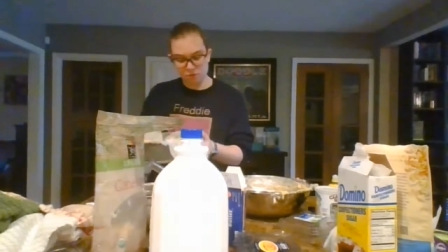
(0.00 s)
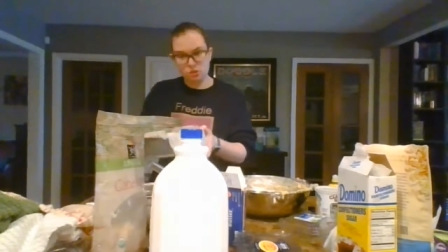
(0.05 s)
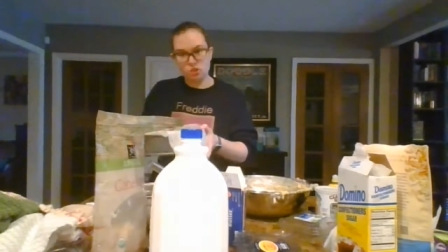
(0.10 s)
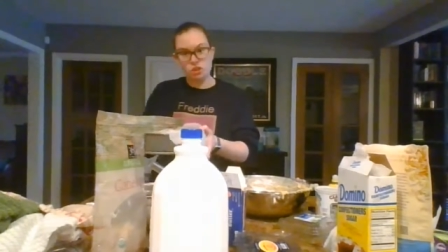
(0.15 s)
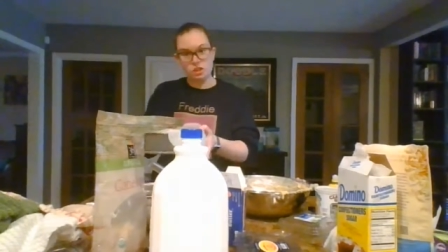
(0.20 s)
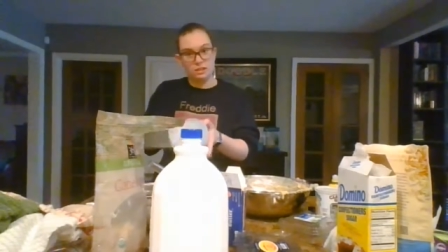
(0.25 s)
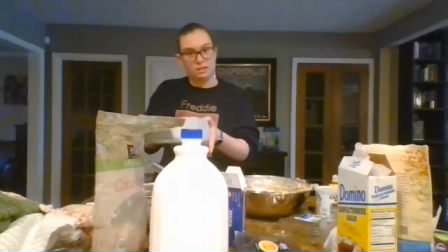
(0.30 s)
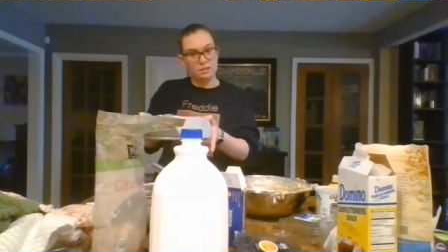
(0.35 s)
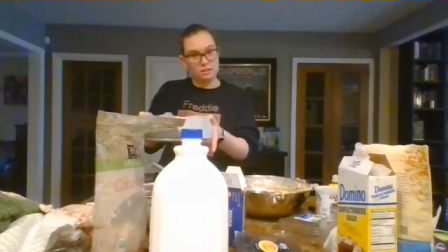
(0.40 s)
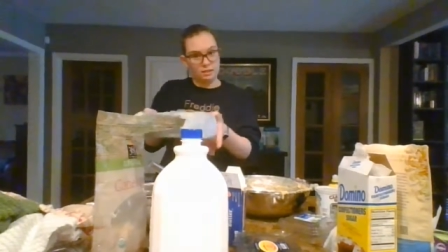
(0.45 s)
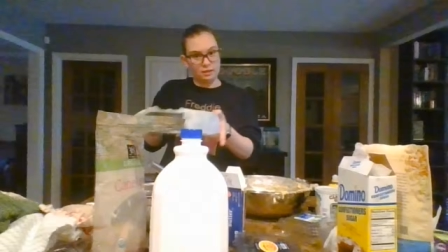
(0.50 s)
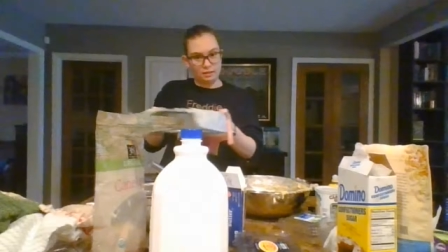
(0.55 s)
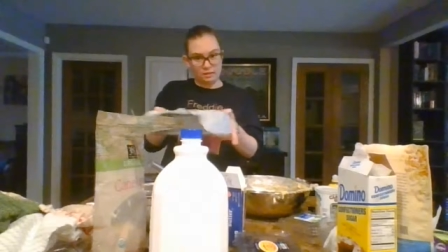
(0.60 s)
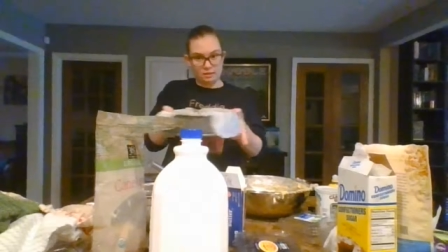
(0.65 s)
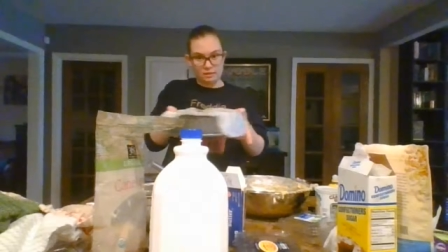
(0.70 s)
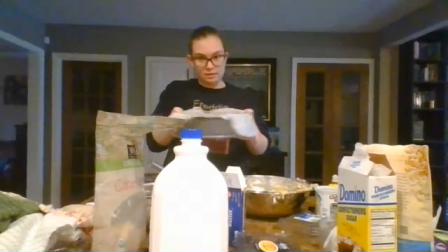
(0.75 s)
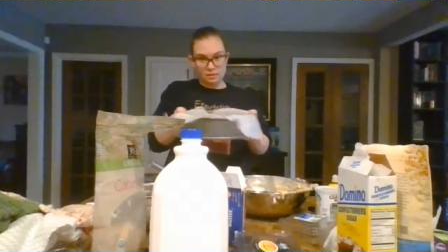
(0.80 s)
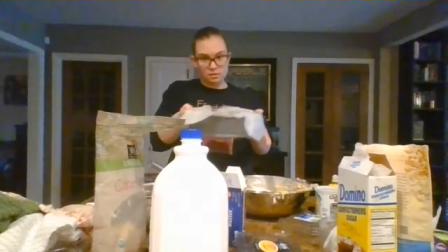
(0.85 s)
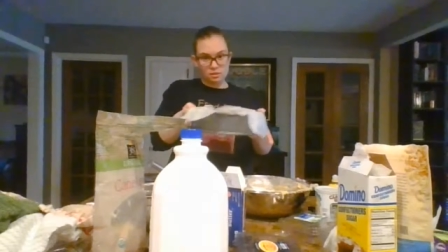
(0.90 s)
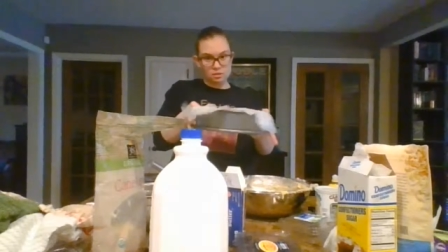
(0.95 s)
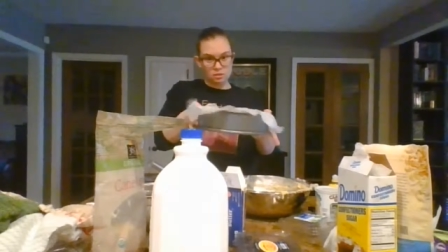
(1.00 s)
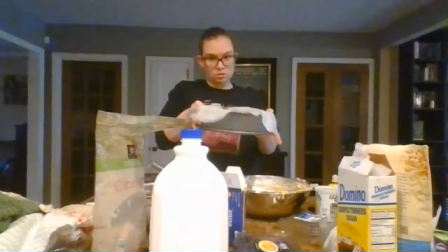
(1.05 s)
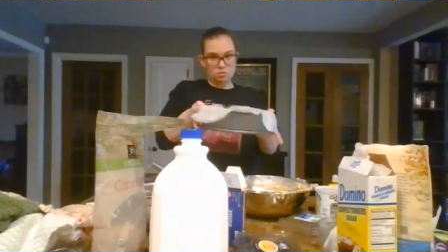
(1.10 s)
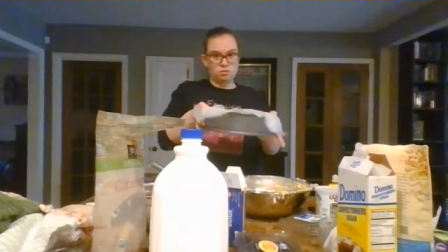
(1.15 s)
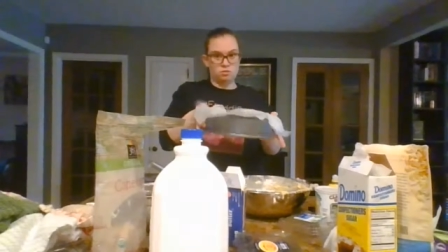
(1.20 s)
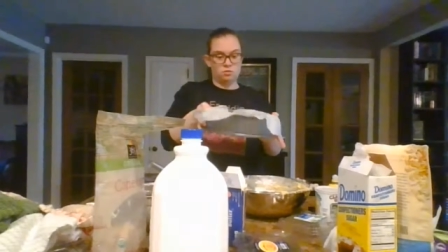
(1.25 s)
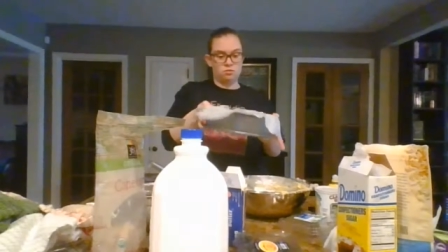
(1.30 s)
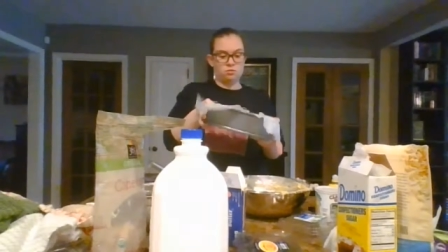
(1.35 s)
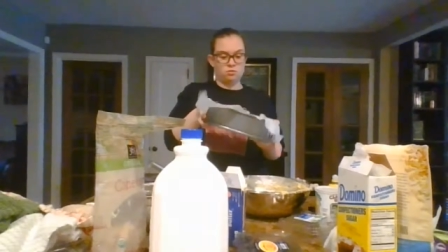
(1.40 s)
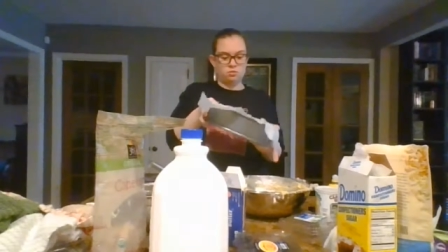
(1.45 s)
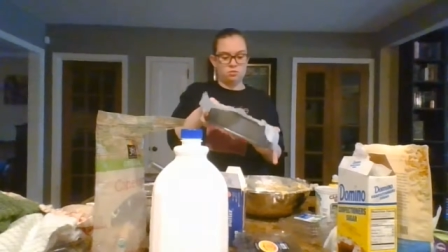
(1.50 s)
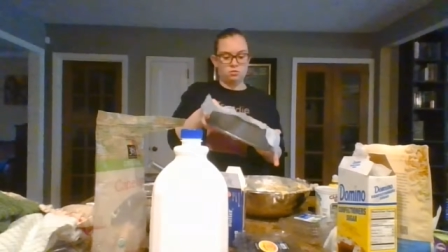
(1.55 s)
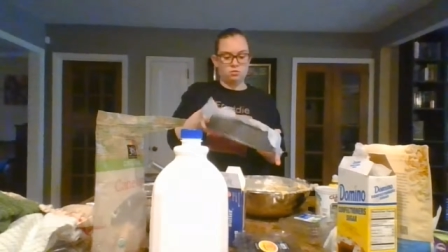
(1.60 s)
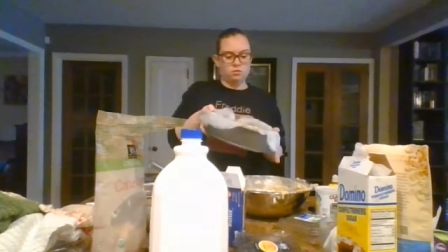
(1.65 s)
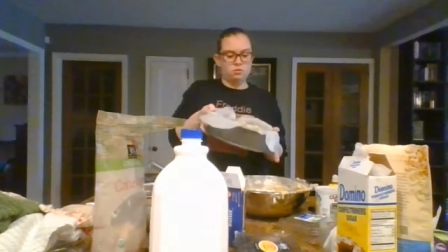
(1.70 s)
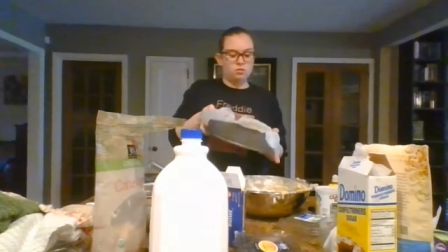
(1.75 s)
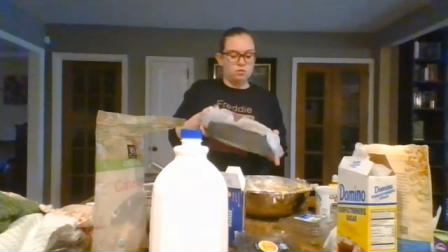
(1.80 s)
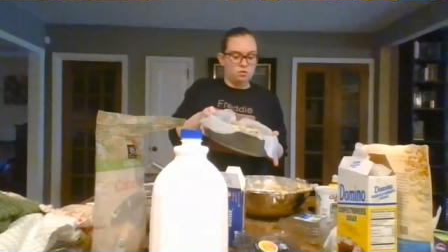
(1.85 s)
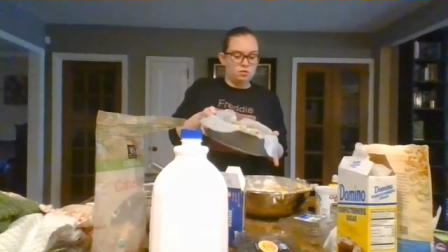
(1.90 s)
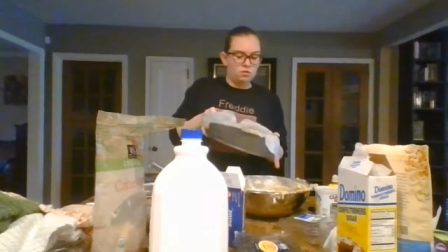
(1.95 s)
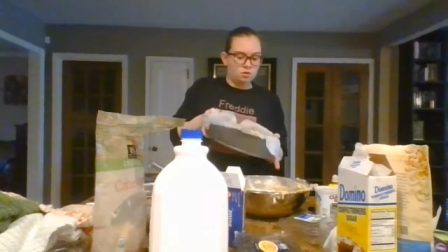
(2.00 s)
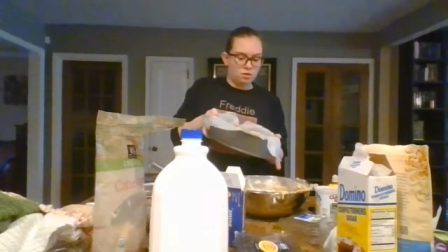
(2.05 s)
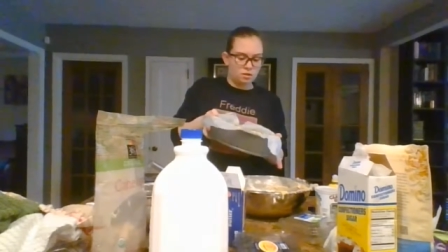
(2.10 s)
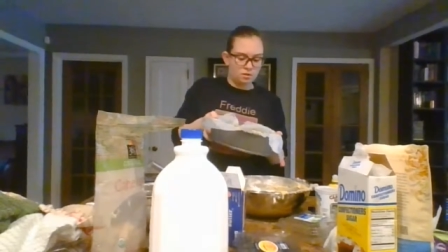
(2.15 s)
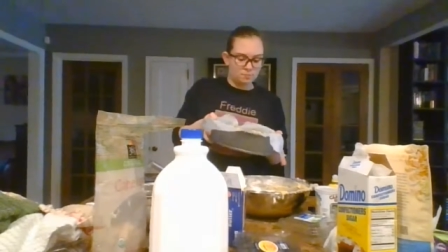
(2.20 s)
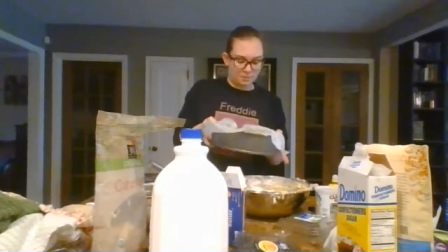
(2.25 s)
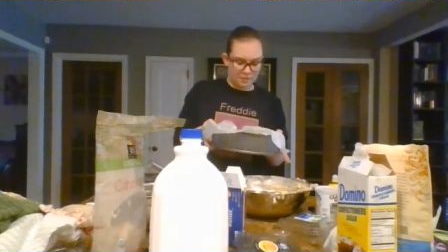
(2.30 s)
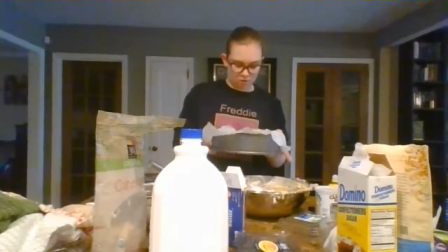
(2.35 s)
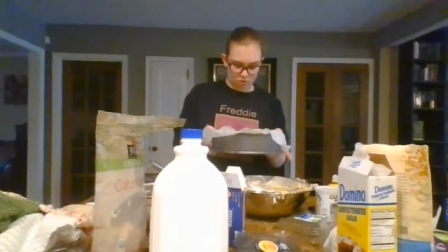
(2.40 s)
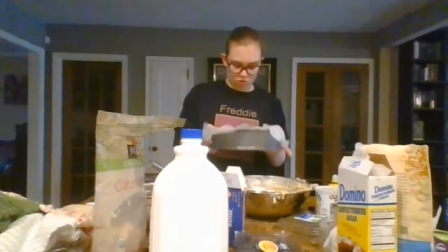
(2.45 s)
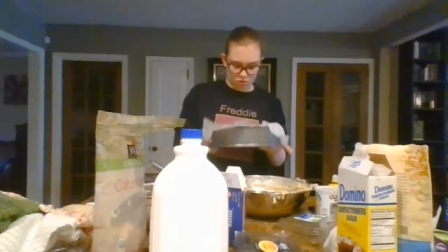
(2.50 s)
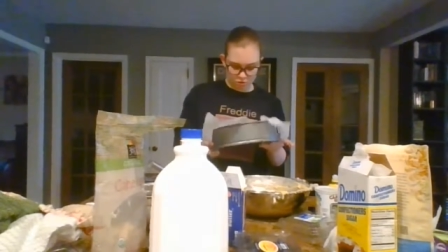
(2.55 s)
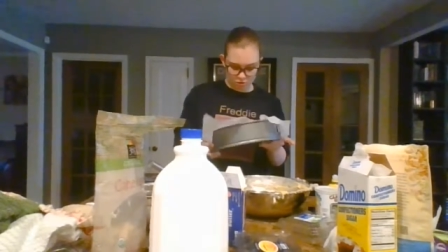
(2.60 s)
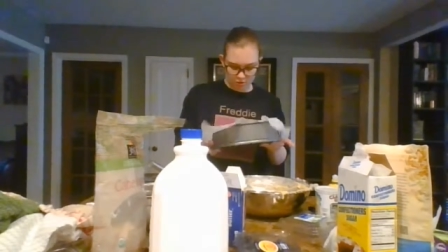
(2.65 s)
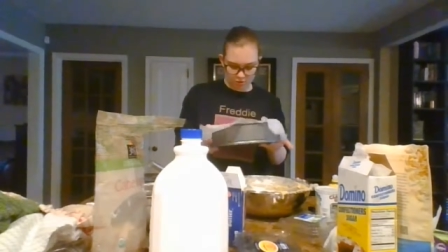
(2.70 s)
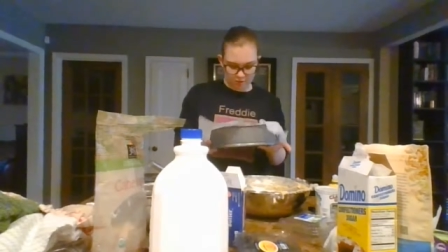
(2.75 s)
shake it like this and make sure it